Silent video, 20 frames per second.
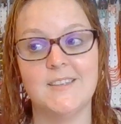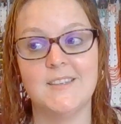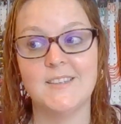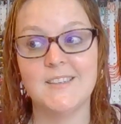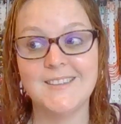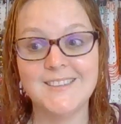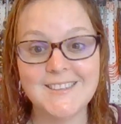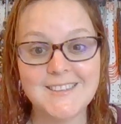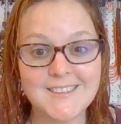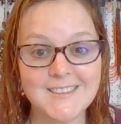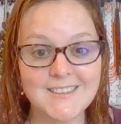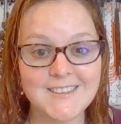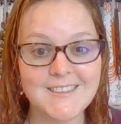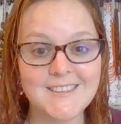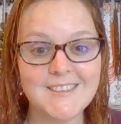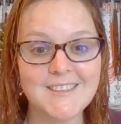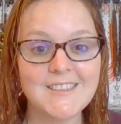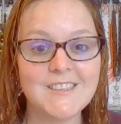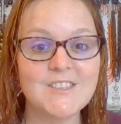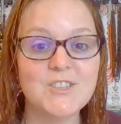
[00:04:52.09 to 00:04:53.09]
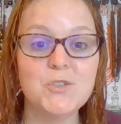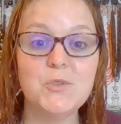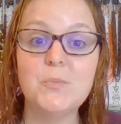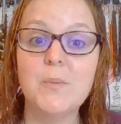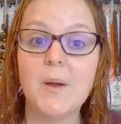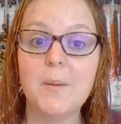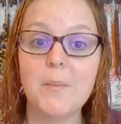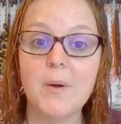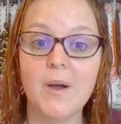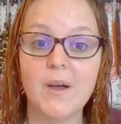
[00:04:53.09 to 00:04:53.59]
listening to
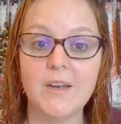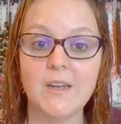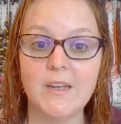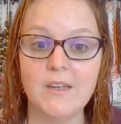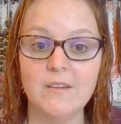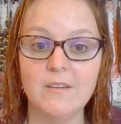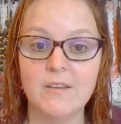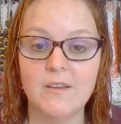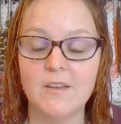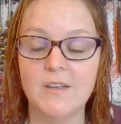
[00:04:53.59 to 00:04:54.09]
my body,